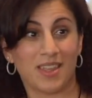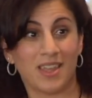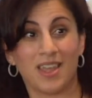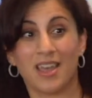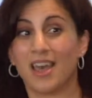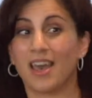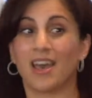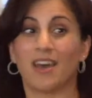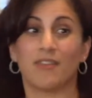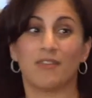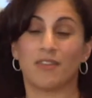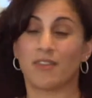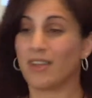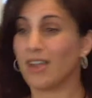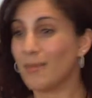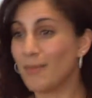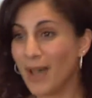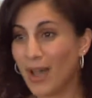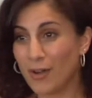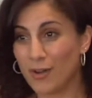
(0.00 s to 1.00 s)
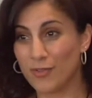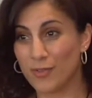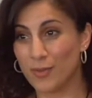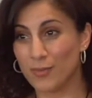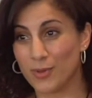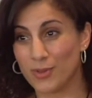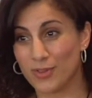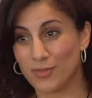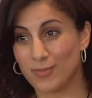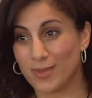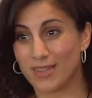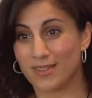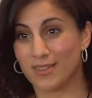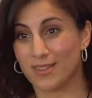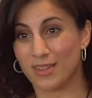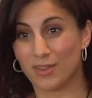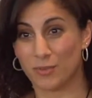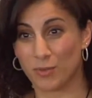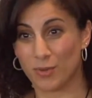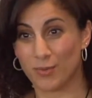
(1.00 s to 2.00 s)
a very powerful
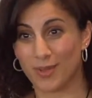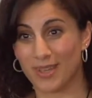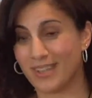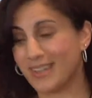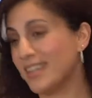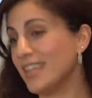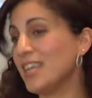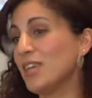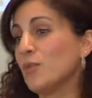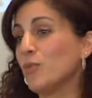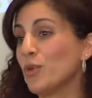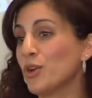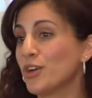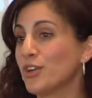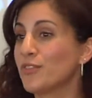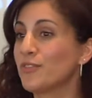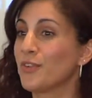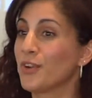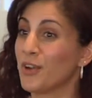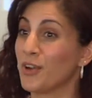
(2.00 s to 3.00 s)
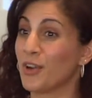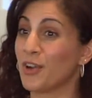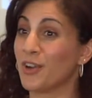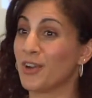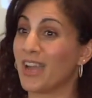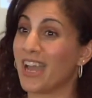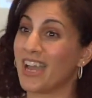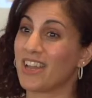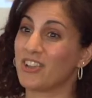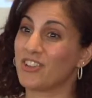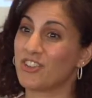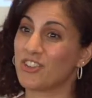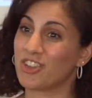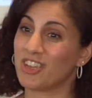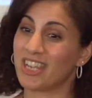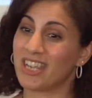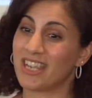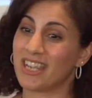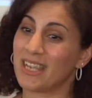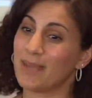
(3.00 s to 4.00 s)
businesswoman. He worked for her, and
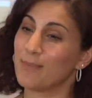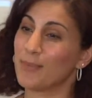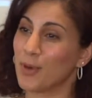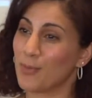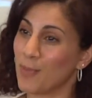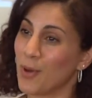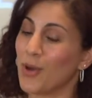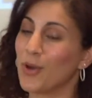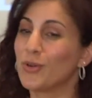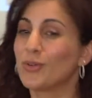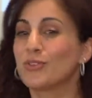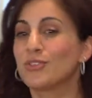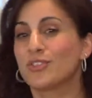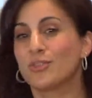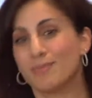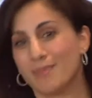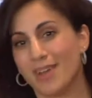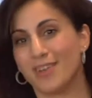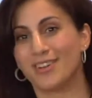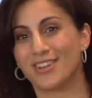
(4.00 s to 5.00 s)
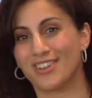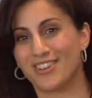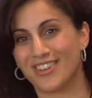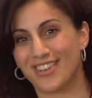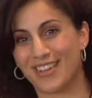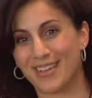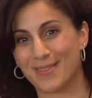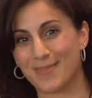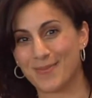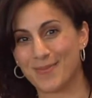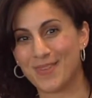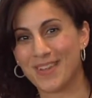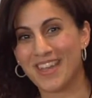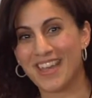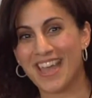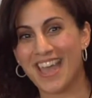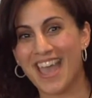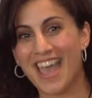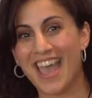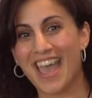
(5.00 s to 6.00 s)
she proposed marriage to
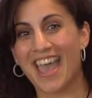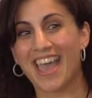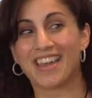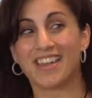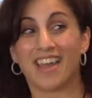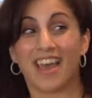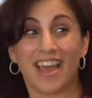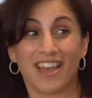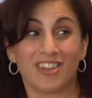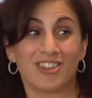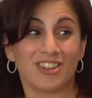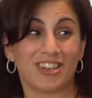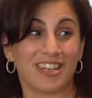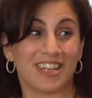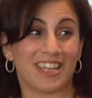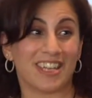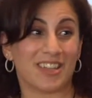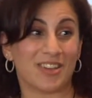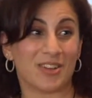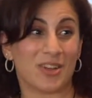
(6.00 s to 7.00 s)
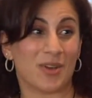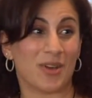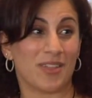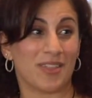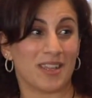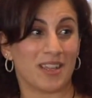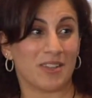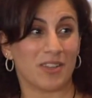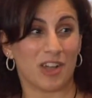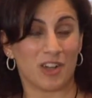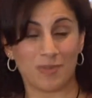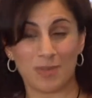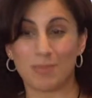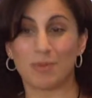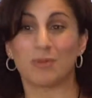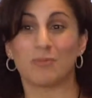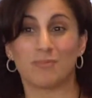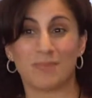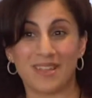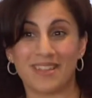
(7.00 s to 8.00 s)
him. And actually, you know, I think a lot of
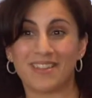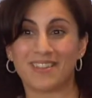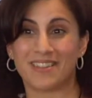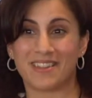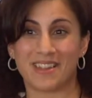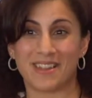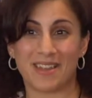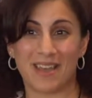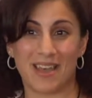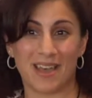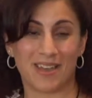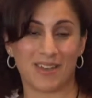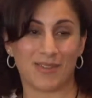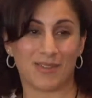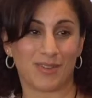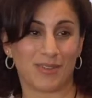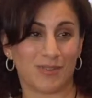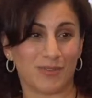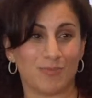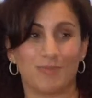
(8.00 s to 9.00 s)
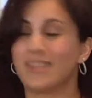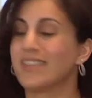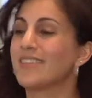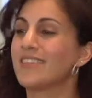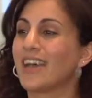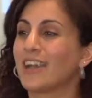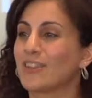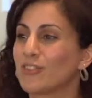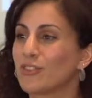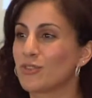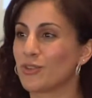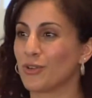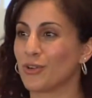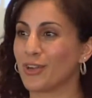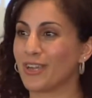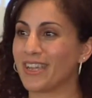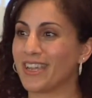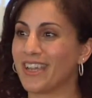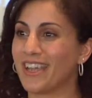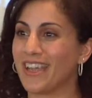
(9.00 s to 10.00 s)
people miss that
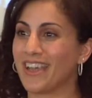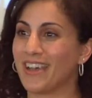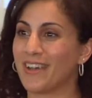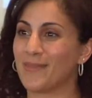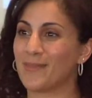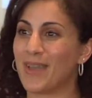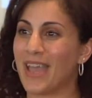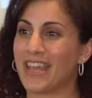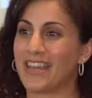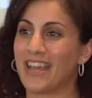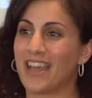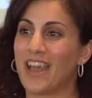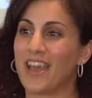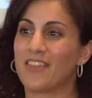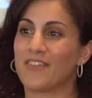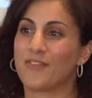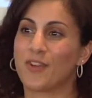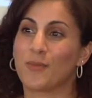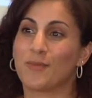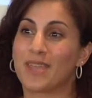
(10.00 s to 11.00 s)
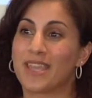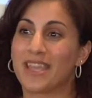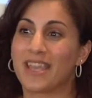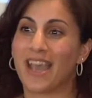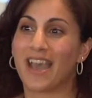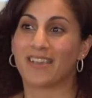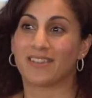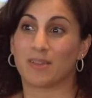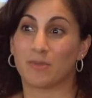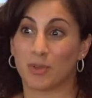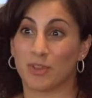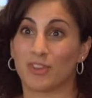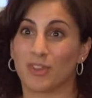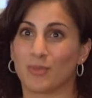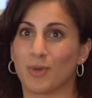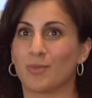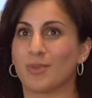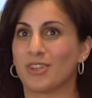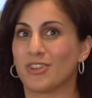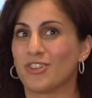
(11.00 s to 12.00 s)
story. And for me, as a
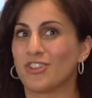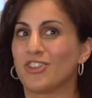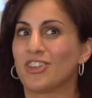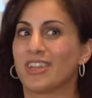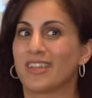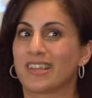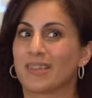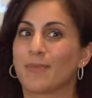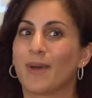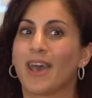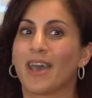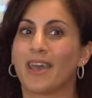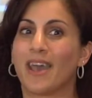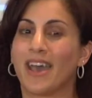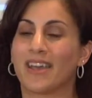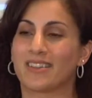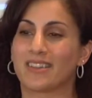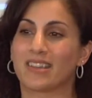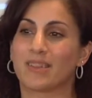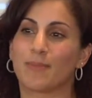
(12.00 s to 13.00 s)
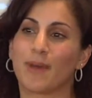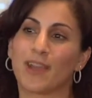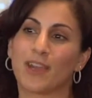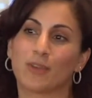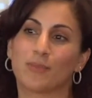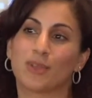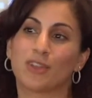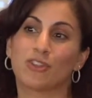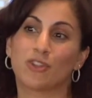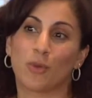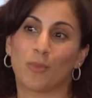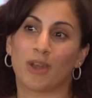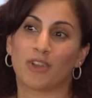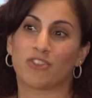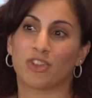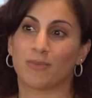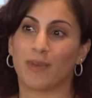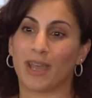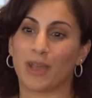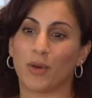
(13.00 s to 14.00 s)
Muslim woman, she has inspired me so
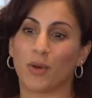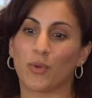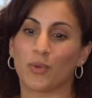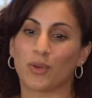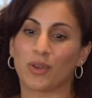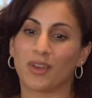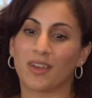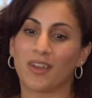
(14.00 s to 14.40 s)
much in my own